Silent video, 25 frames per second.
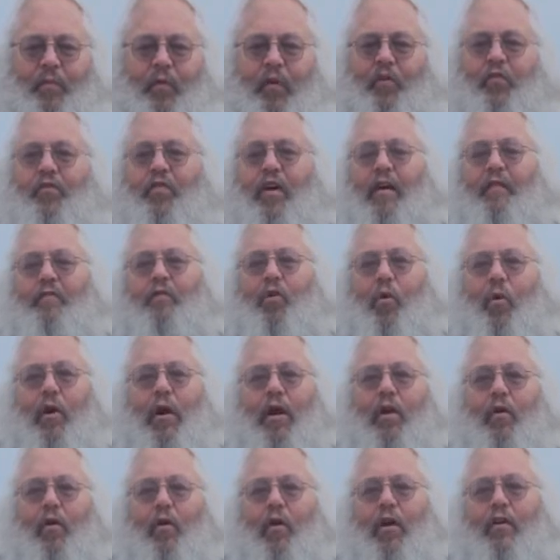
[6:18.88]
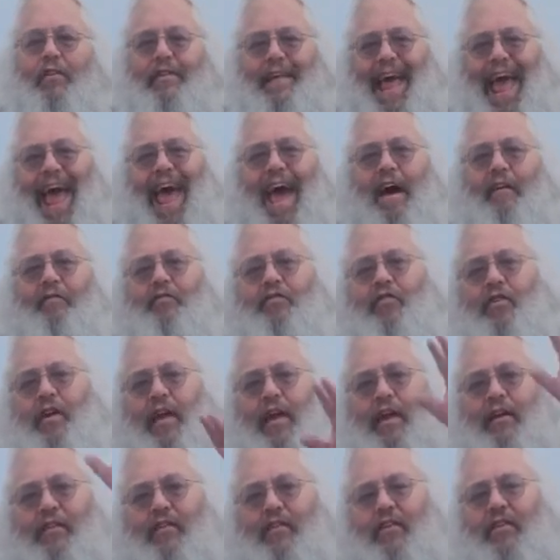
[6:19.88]
First off, Corydoras have to
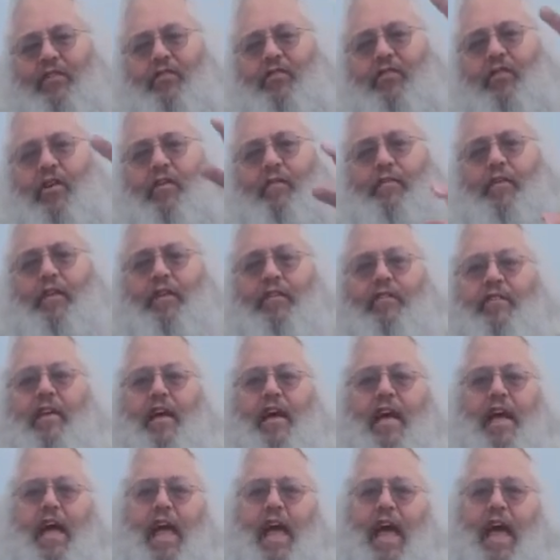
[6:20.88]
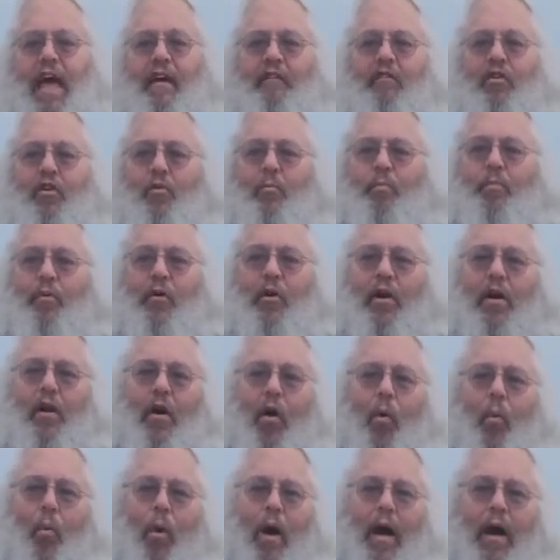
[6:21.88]
get to the surface. If you put
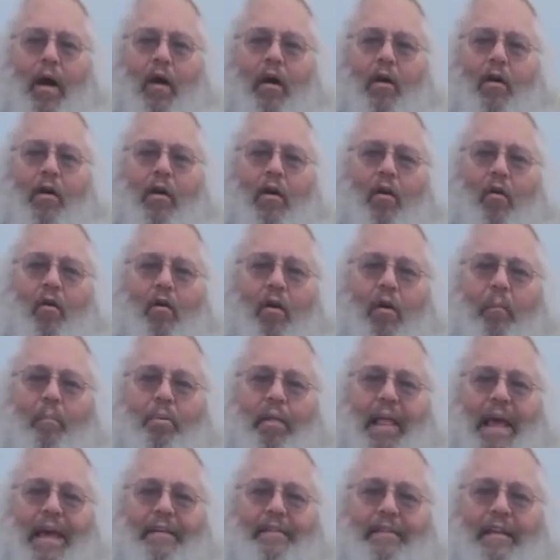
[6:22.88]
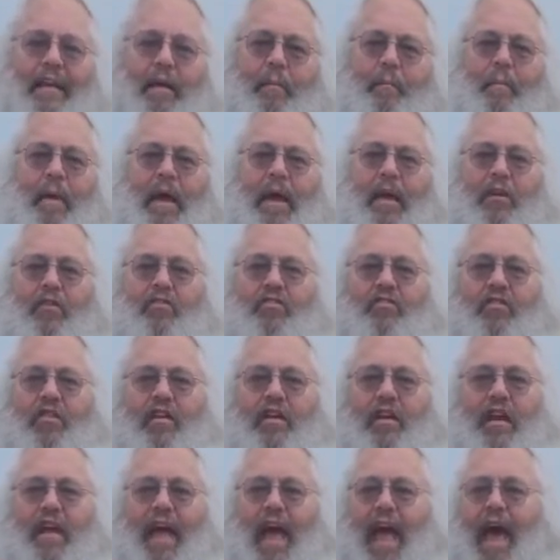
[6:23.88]
a wire or a plastic mesh
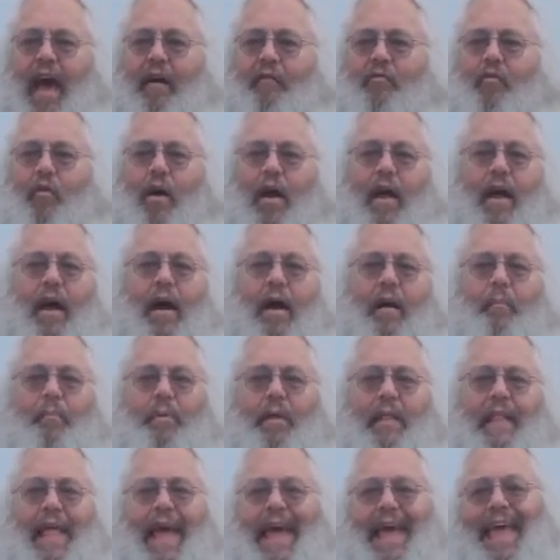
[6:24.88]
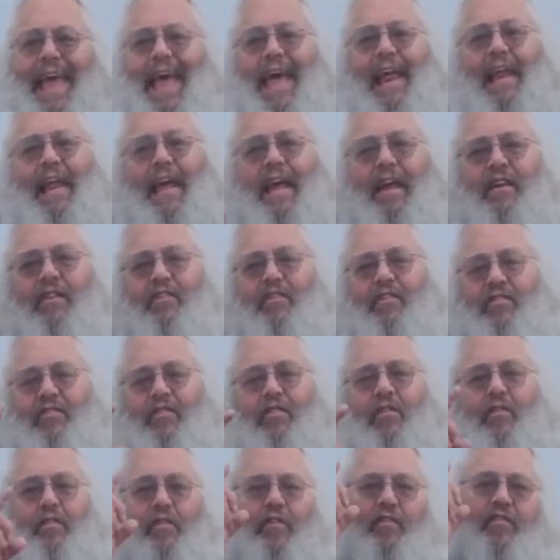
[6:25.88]
halfway up and they can't get to the
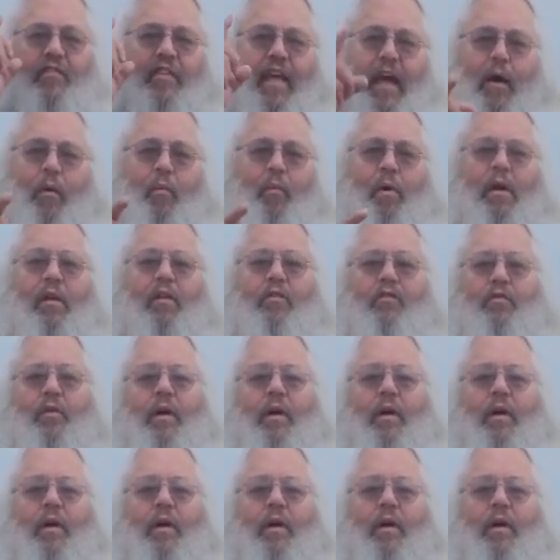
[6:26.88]
surface, they will